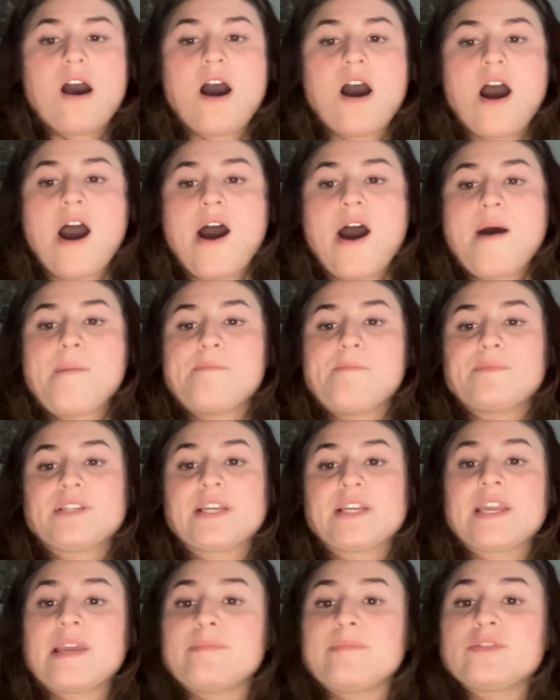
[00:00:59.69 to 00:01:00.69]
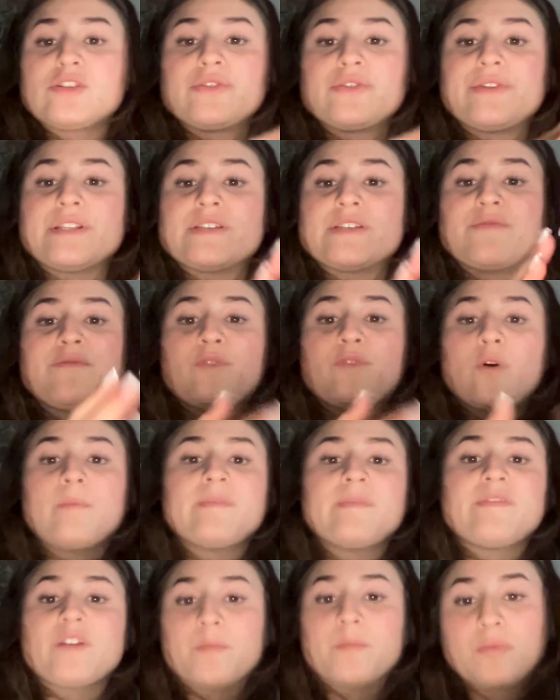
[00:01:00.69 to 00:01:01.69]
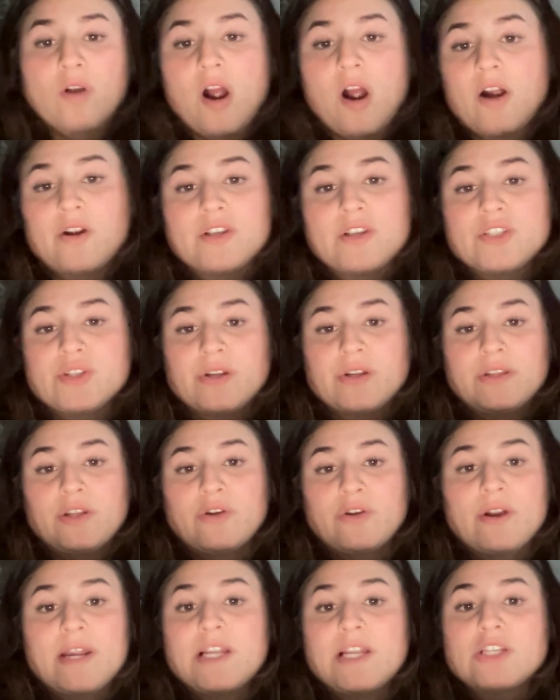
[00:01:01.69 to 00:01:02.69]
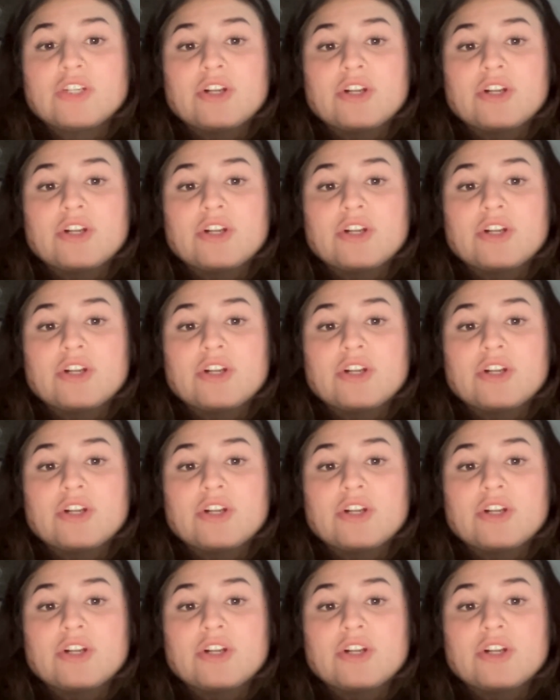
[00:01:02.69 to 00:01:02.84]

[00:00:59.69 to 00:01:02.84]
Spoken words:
To keep students informed of their progress during the grading